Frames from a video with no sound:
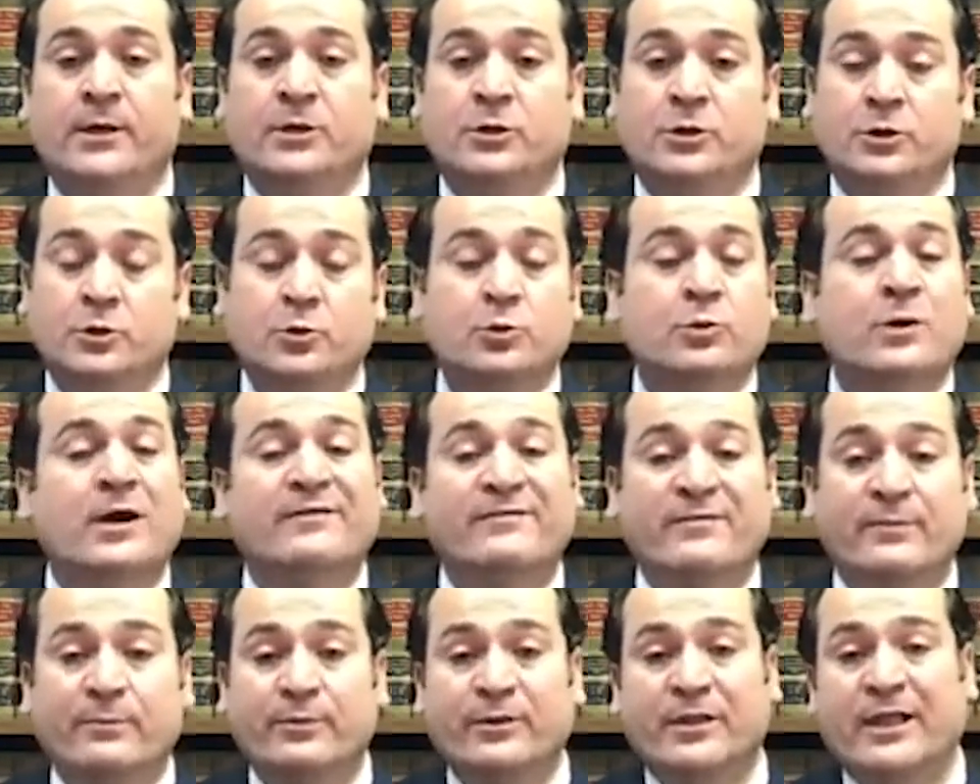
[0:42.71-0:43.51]
you
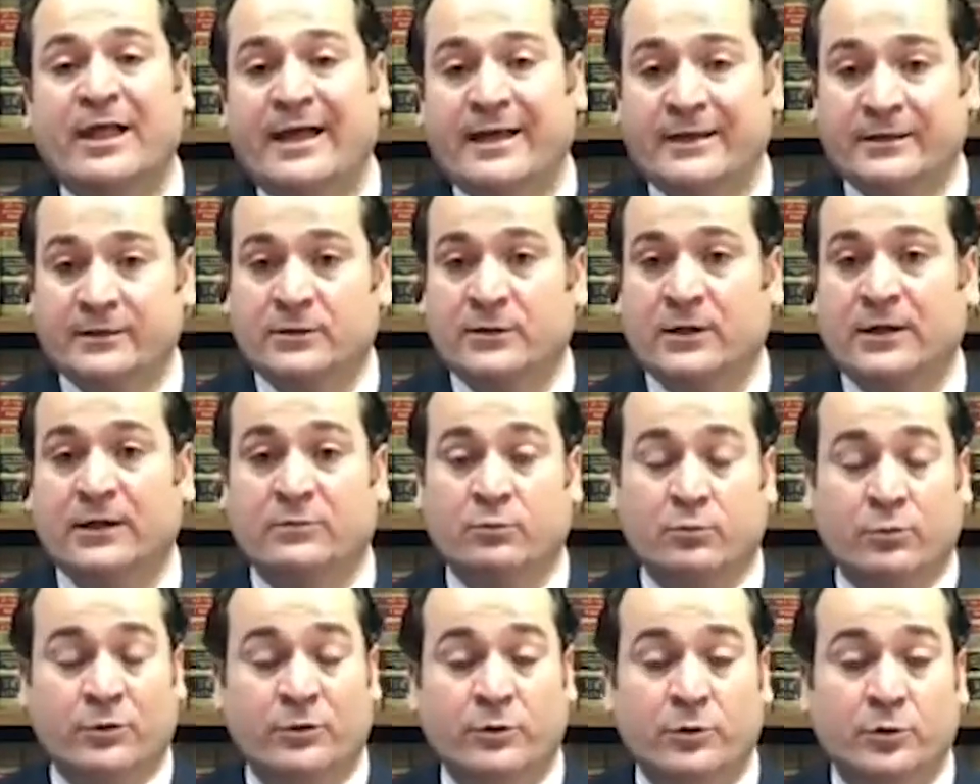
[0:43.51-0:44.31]
have a plan
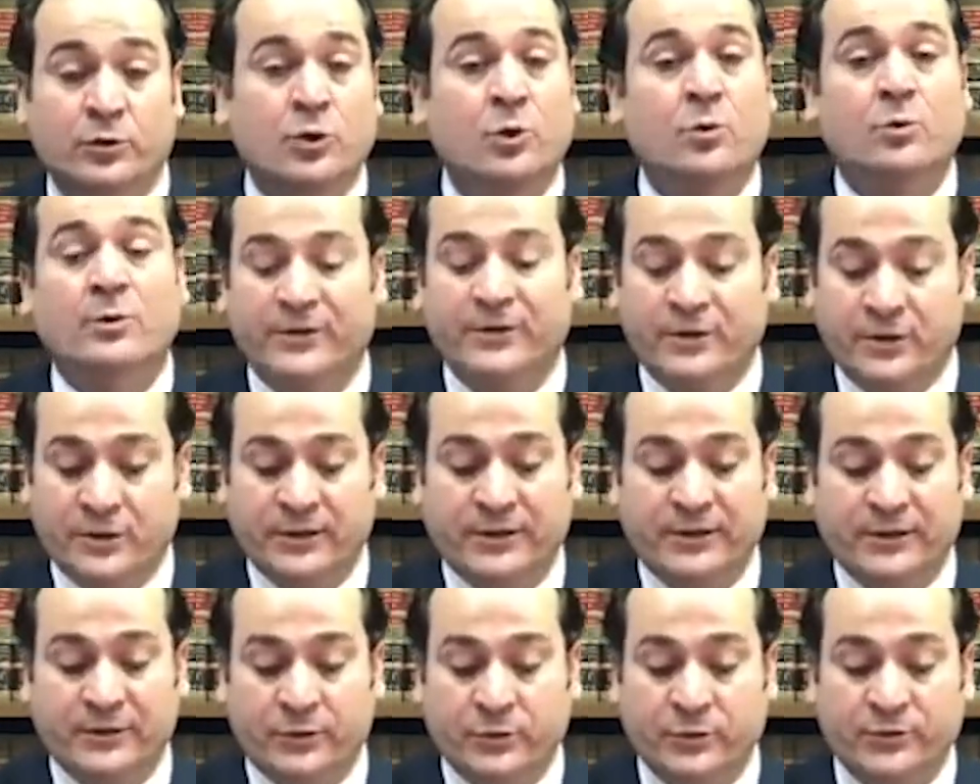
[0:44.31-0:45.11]
and what you know what you're
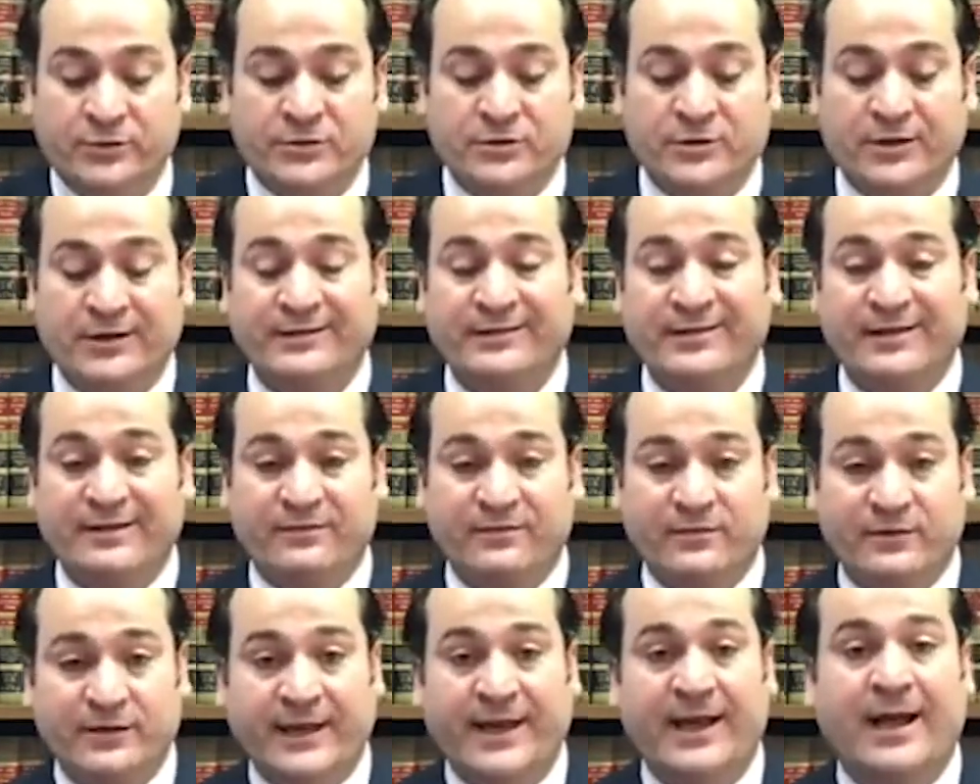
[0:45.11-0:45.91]
going to do, it's going to
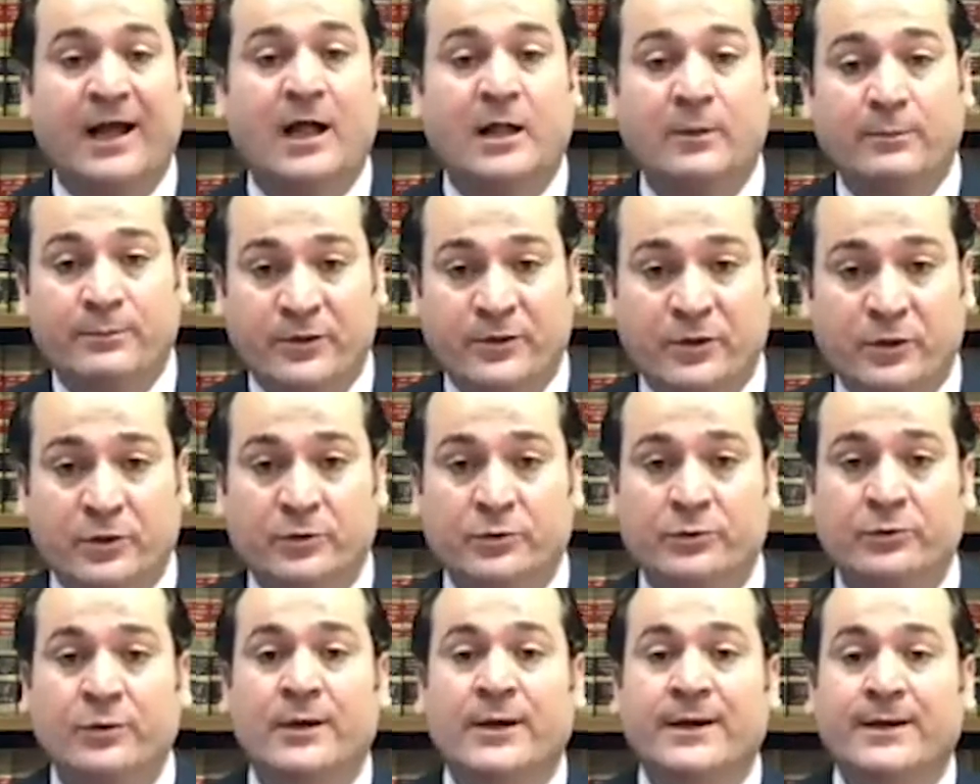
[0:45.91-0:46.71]
definitely help
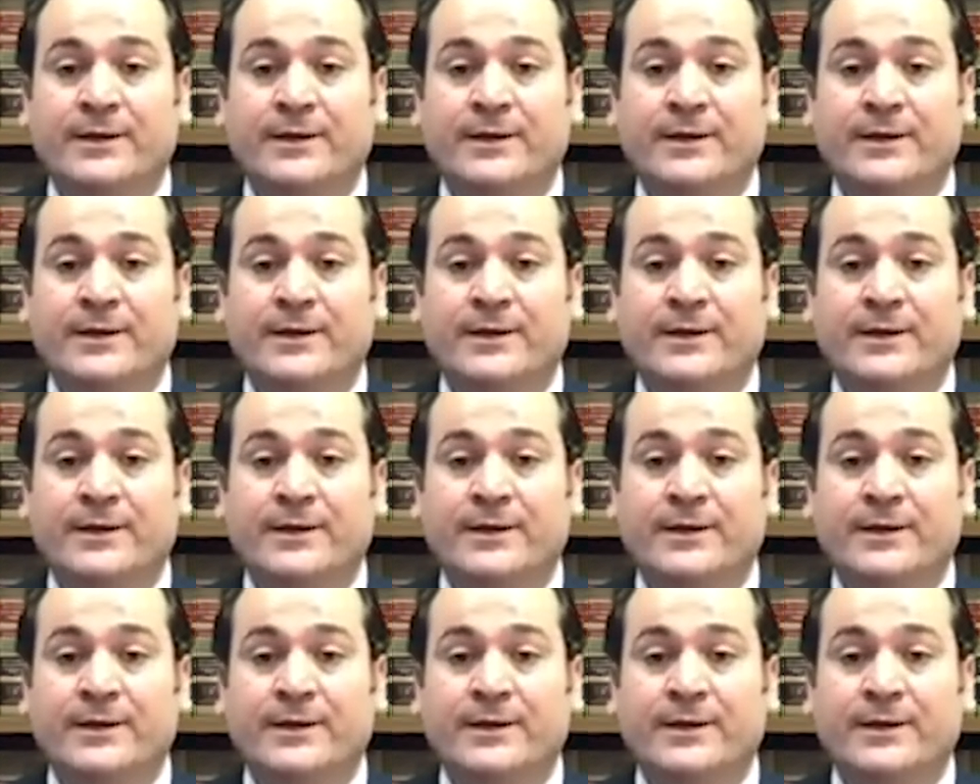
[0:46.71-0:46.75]
you